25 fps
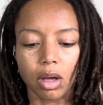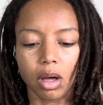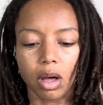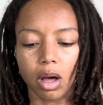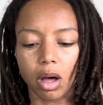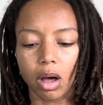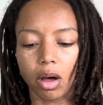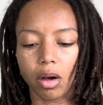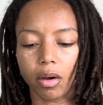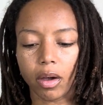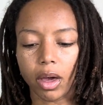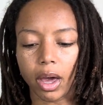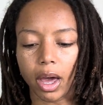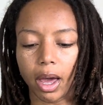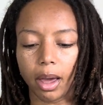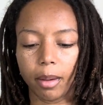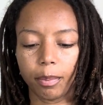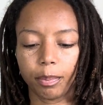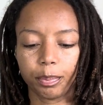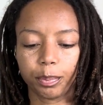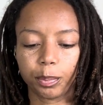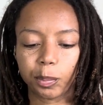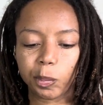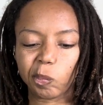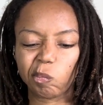Okay.
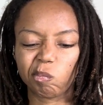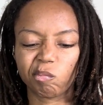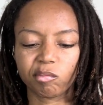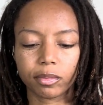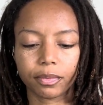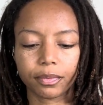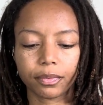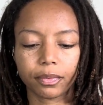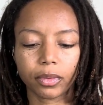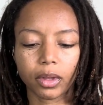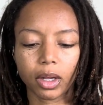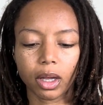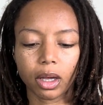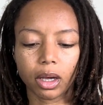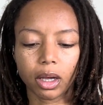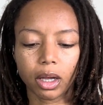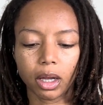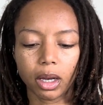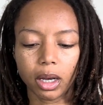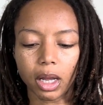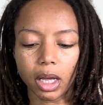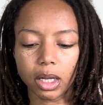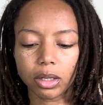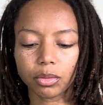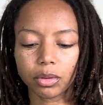
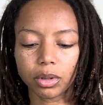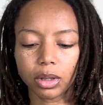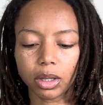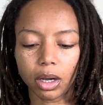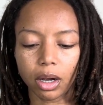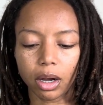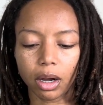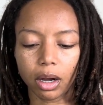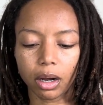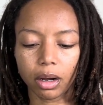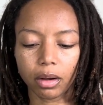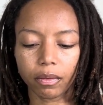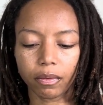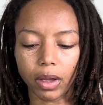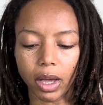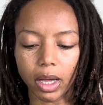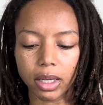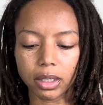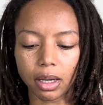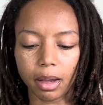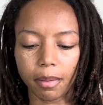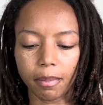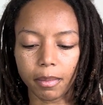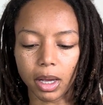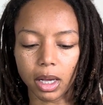Connect with the earth as
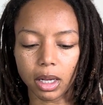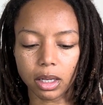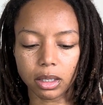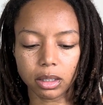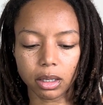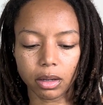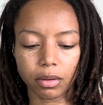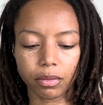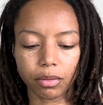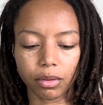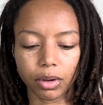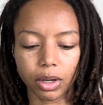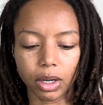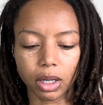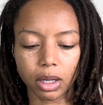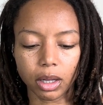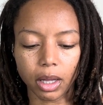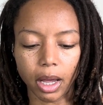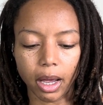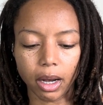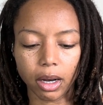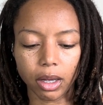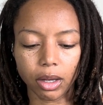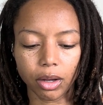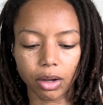a means of
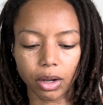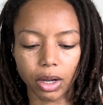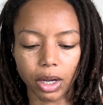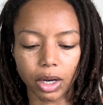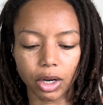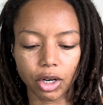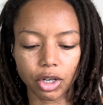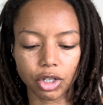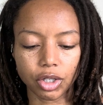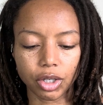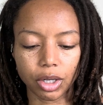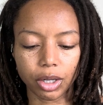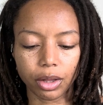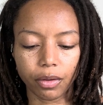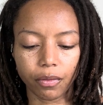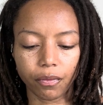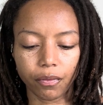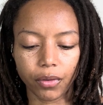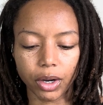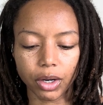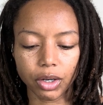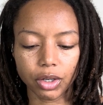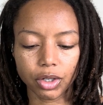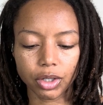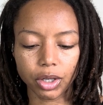realigning your energy. The
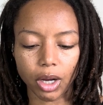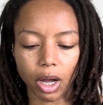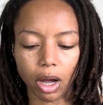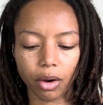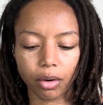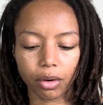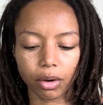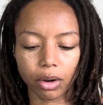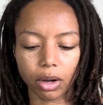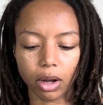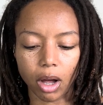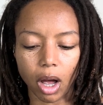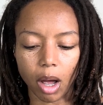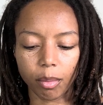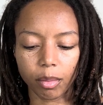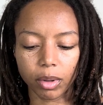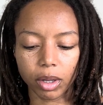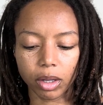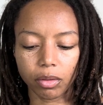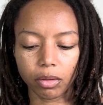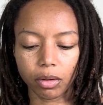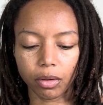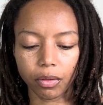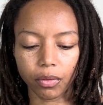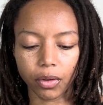first chakra,
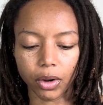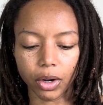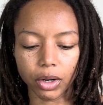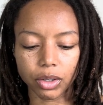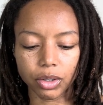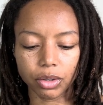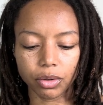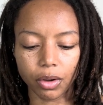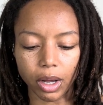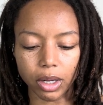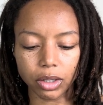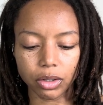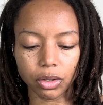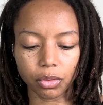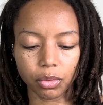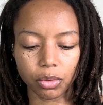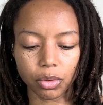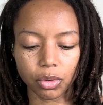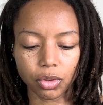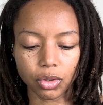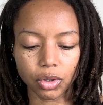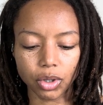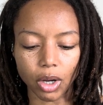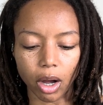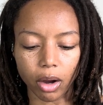commonly referred to as the
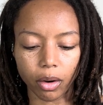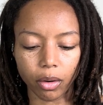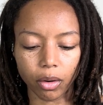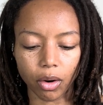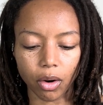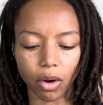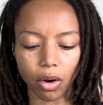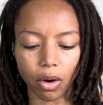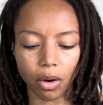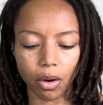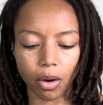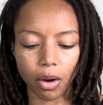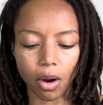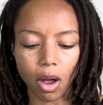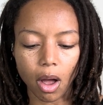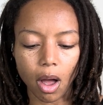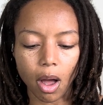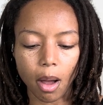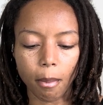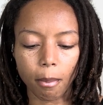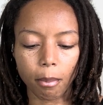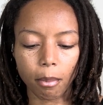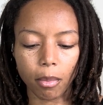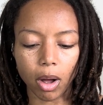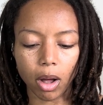root chakra or
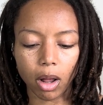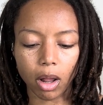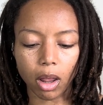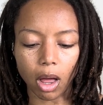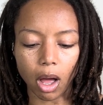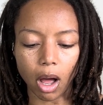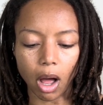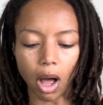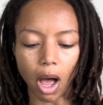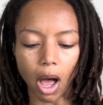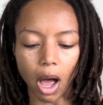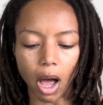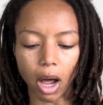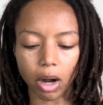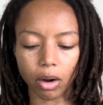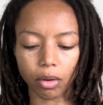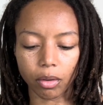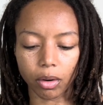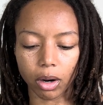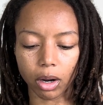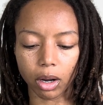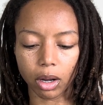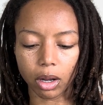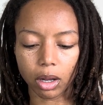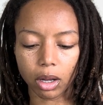
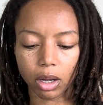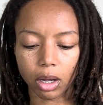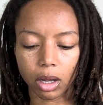Muladhara,